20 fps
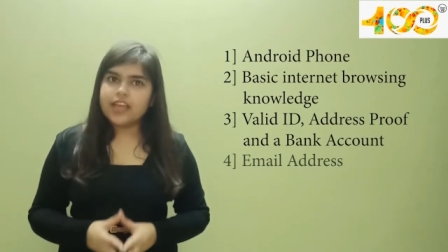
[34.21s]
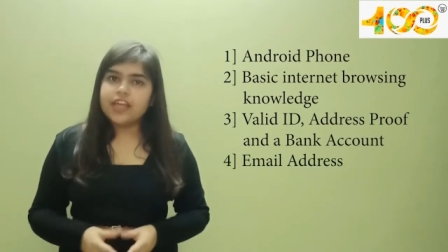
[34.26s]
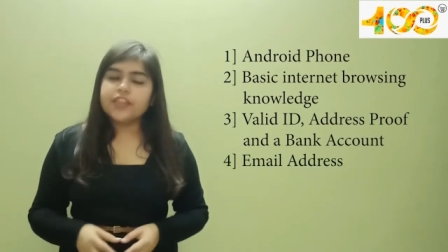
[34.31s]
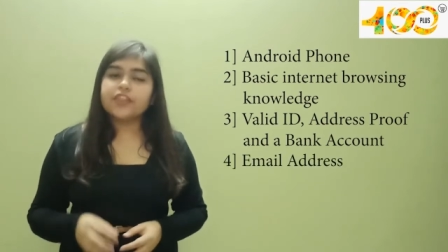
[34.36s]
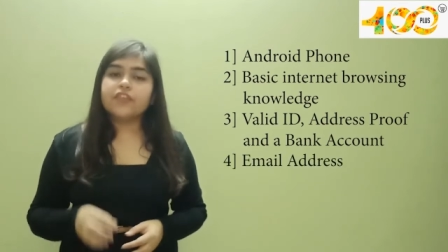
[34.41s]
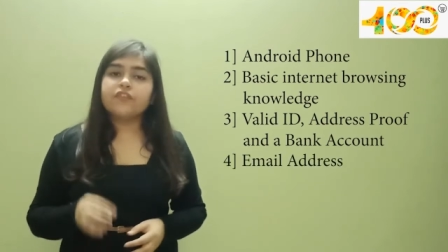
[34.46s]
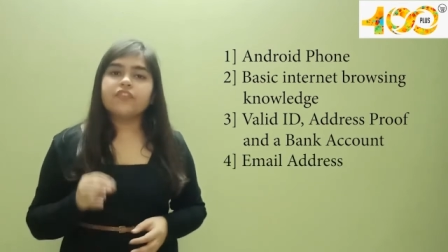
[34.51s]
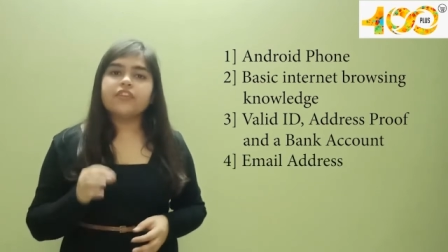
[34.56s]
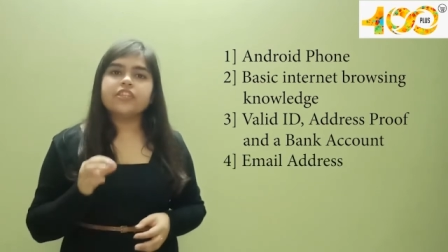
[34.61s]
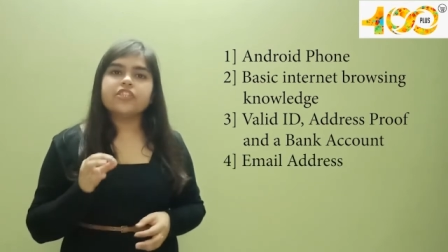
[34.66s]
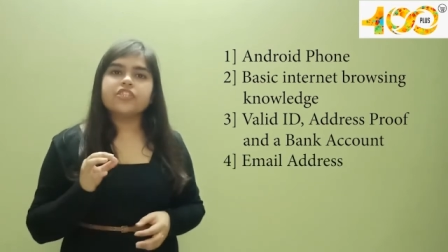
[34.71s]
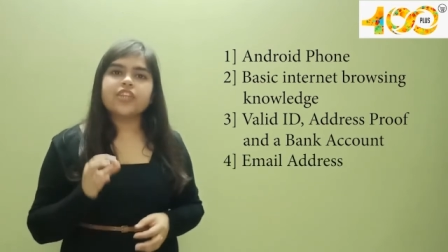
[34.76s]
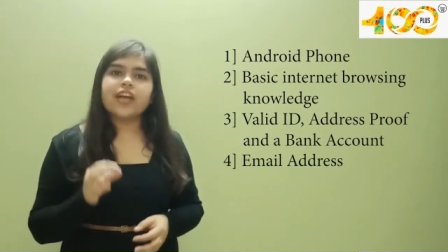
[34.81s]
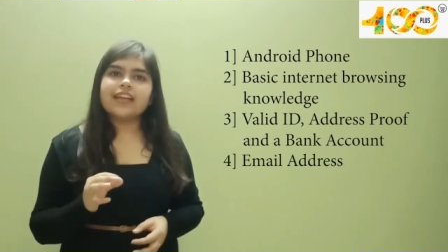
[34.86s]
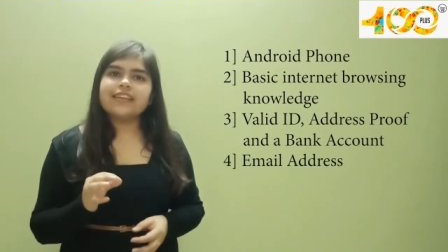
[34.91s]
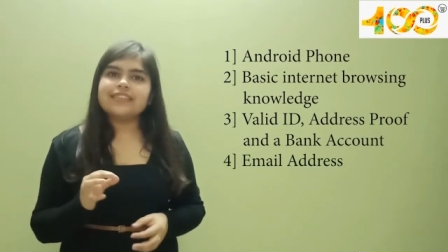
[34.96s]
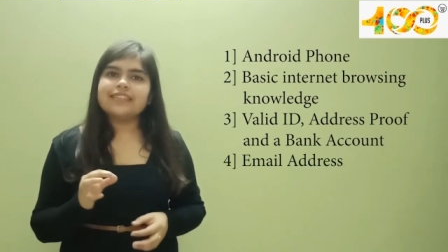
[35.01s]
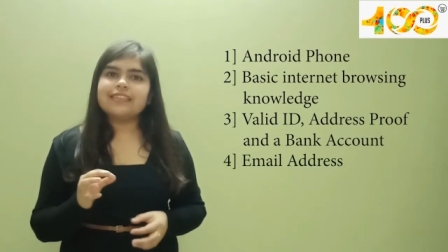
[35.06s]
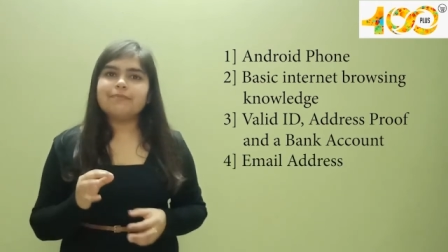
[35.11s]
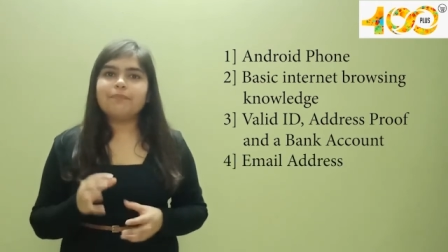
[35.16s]
the
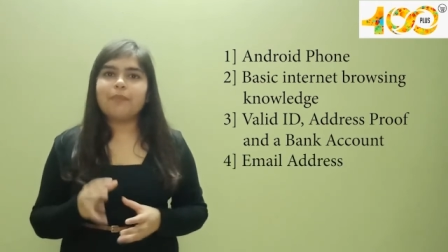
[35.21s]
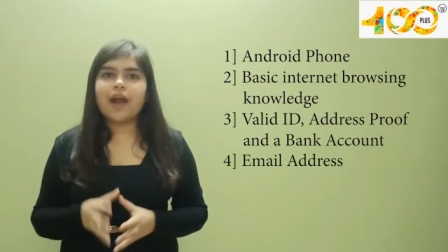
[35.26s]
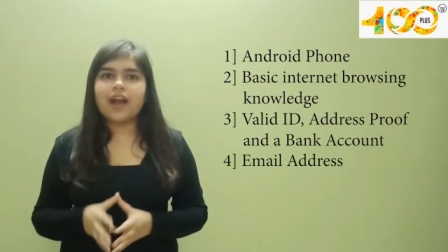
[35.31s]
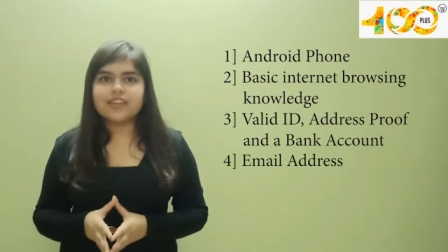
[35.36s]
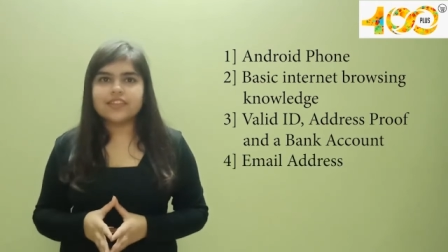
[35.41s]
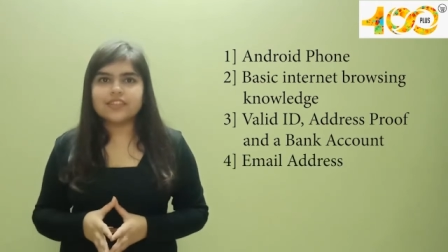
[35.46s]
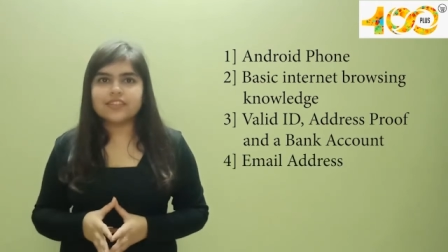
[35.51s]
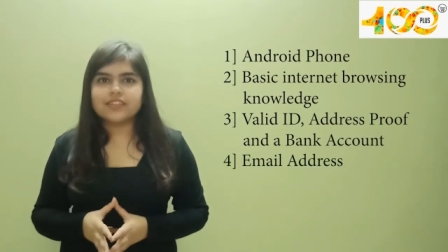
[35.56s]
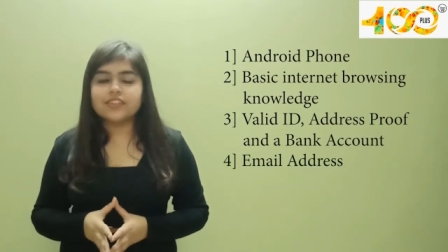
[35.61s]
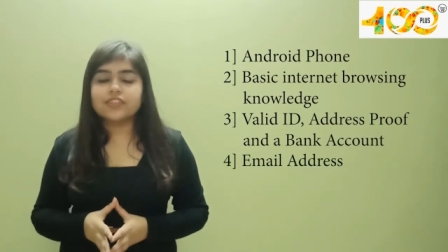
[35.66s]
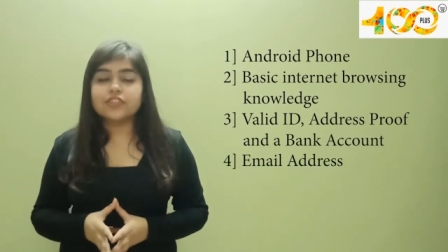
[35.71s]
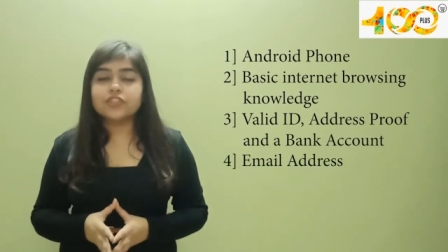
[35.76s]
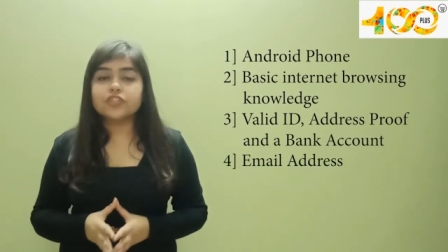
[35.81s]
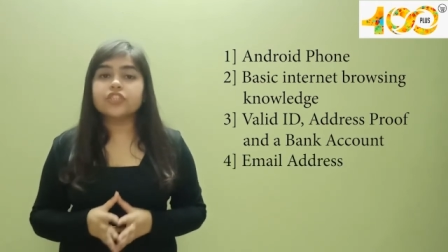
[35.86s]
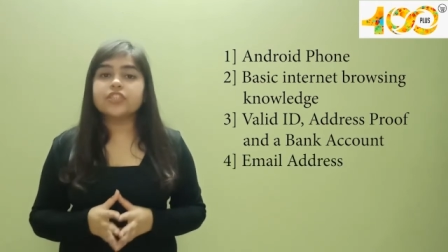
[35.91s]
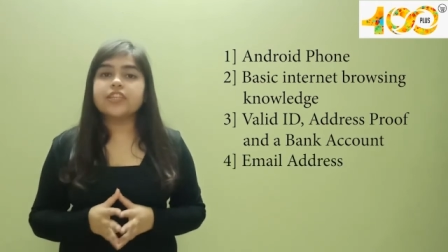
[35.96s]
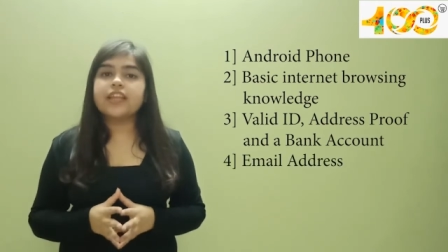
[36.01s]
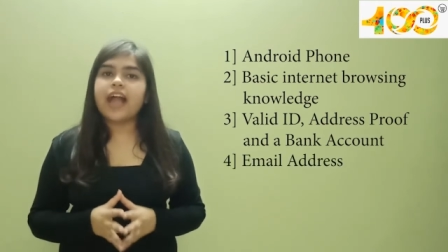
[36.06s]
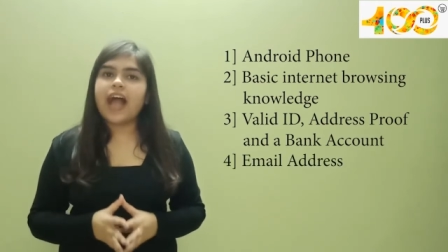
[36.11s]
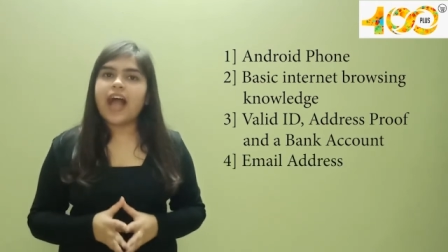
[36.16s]
franchisee partner
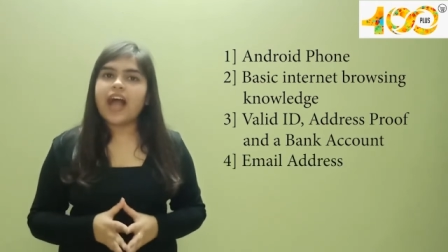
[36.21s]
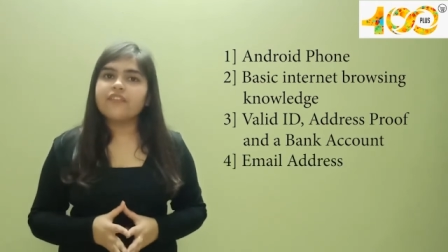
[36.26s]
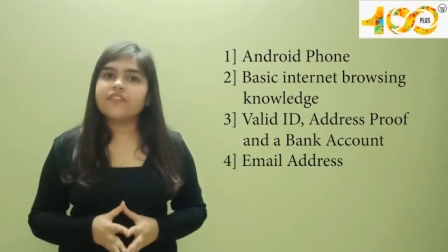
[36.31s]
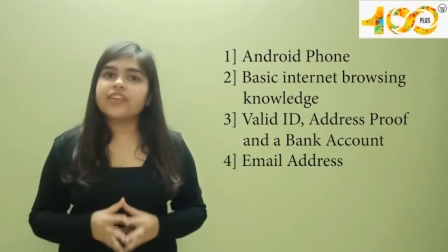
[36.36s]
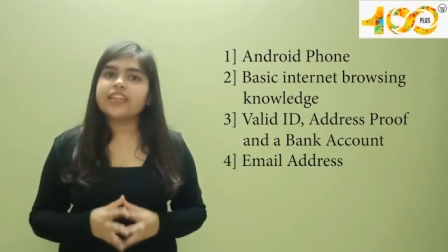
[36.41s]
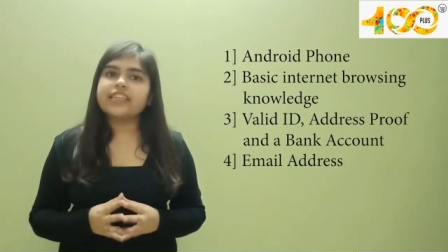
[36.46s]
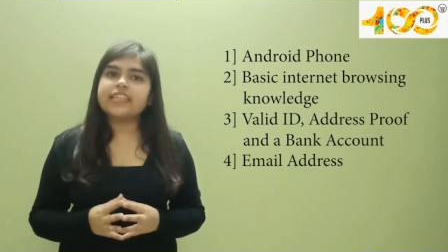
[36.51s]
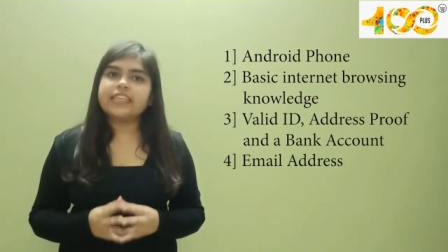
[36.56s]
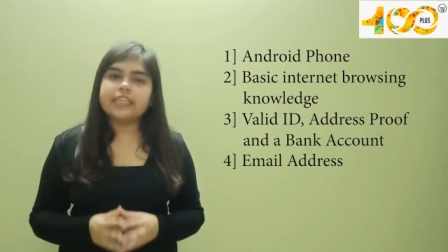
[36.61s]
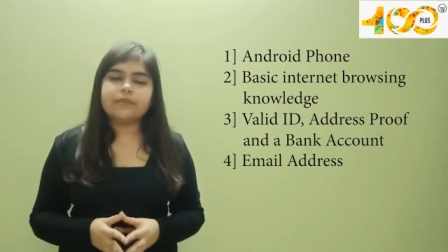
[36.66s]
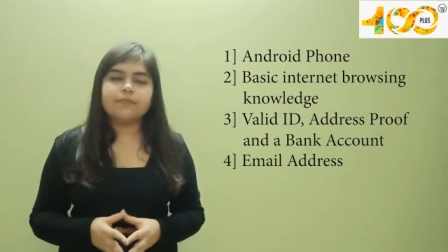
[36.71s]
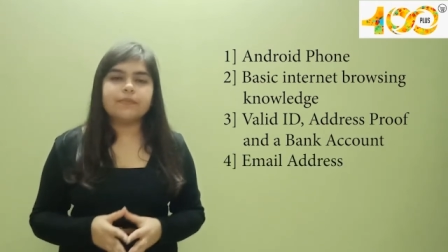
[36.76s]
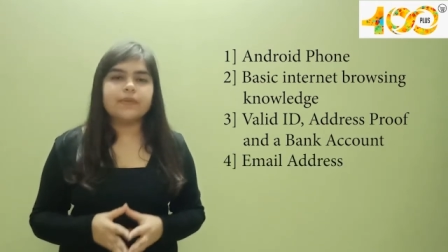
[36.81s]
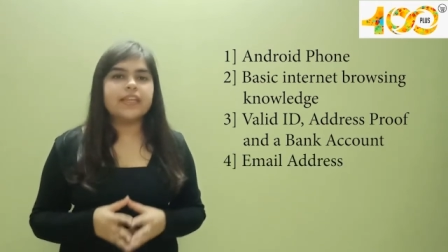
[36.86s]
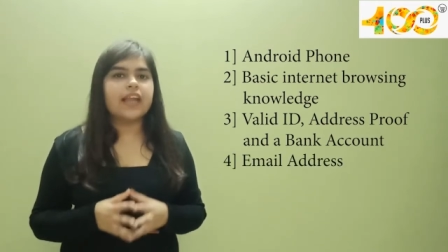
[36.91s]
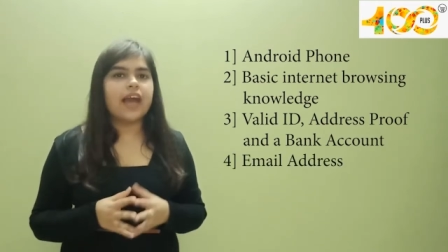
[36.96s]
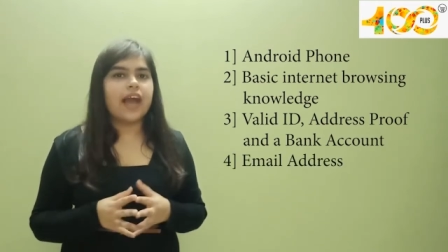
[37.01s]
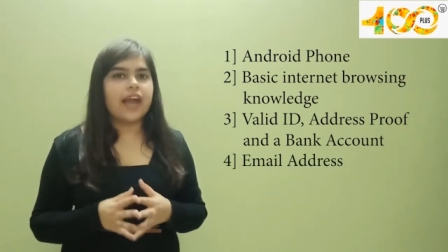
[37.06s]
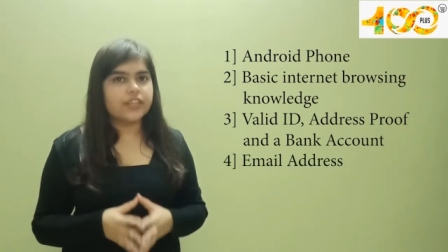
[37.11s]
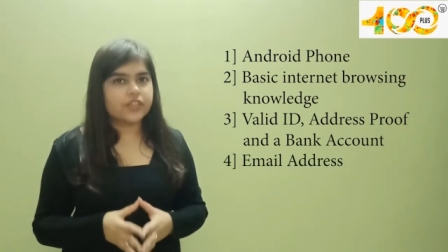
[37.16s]
should have an
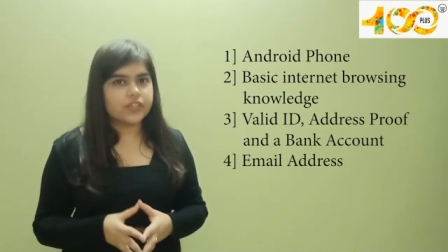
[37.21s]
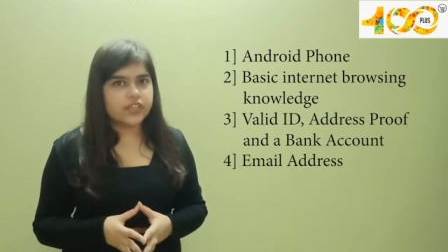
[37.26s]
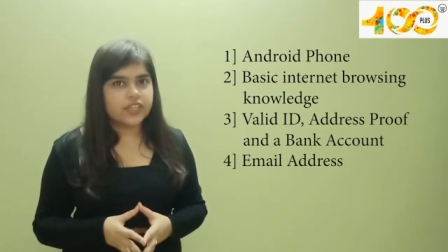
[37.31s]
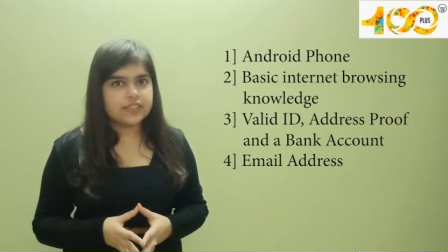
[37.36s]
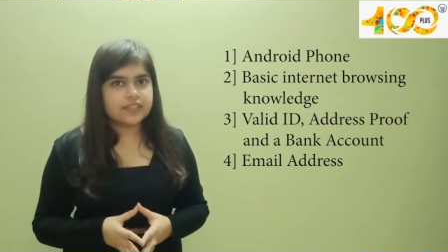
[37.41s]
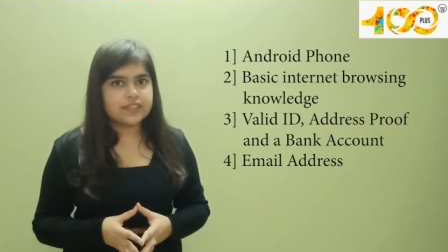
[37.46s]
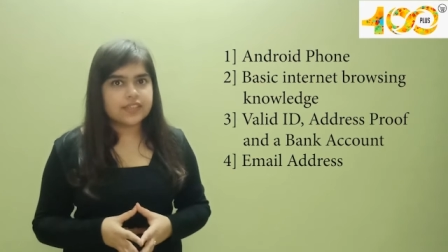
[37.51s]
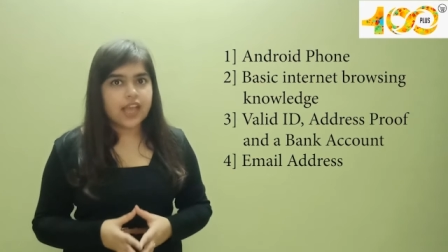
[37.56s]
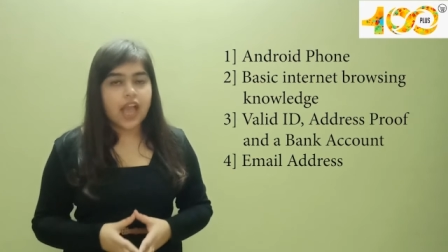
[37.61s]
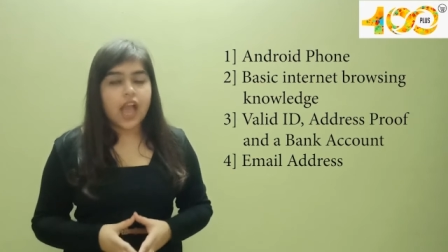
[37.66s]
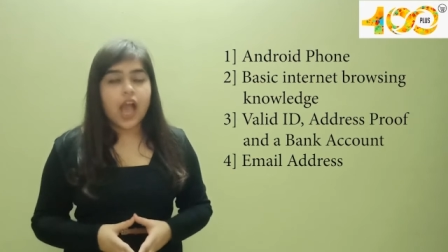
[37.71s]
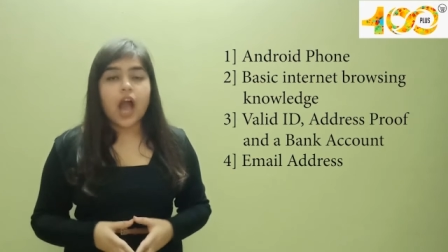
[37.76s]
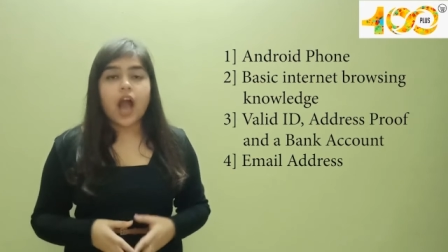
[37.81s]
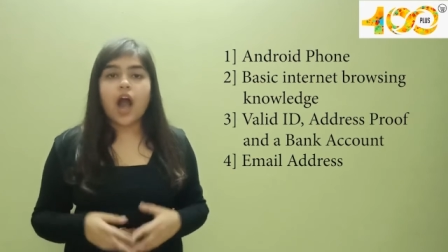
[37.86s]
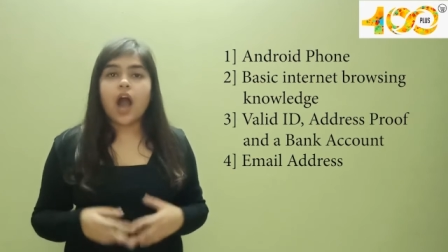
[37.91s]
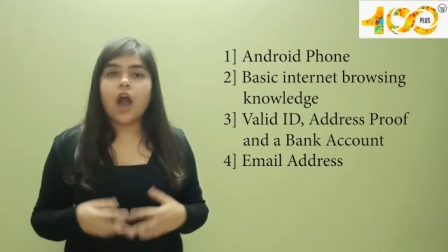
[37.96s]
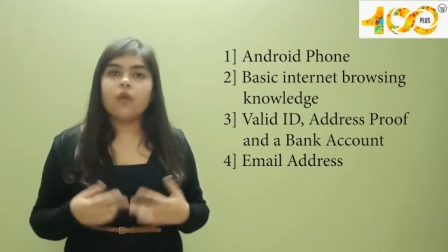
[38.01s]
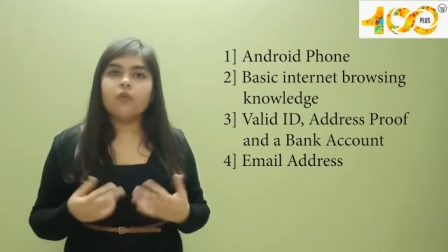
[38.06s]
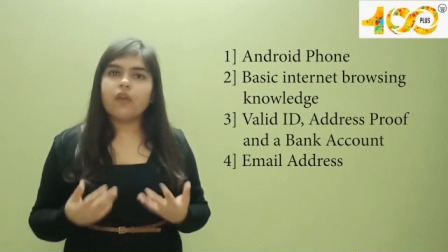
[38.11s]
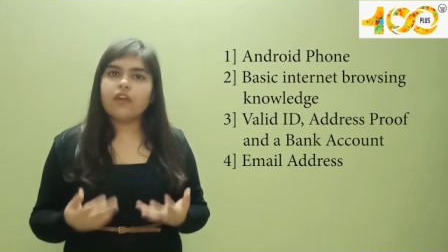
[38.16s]
email address
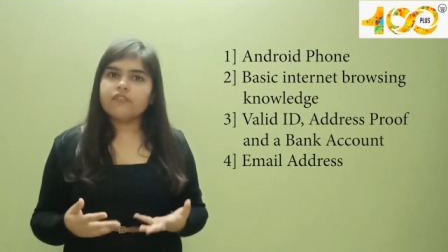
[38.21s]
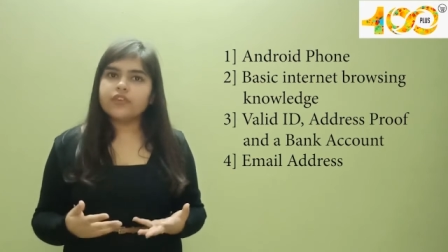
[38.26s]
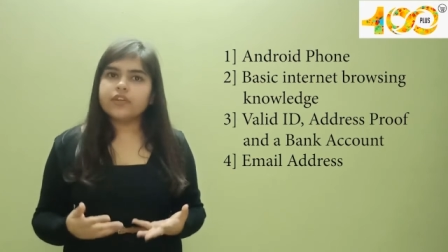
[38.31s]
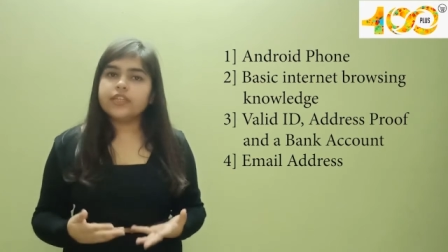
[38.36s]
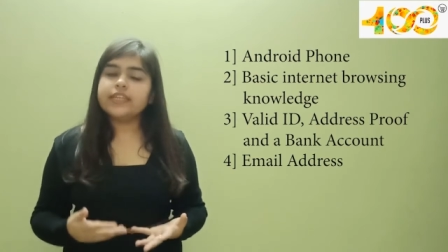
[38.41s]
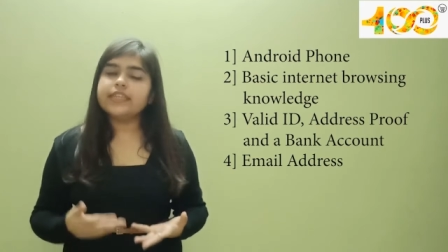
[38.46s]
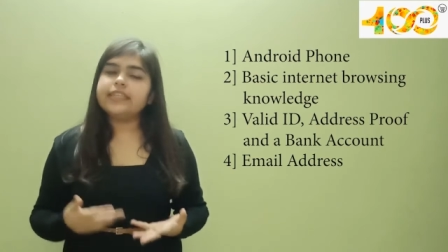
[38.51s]
However,